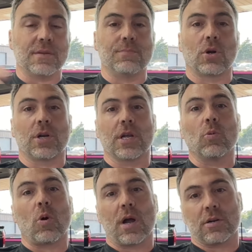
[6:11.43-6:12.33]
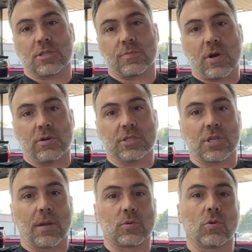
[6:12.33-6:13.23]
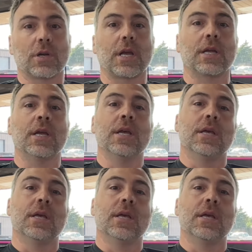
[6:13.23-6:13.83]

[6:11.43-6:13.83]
burning wire smell and it stopped working.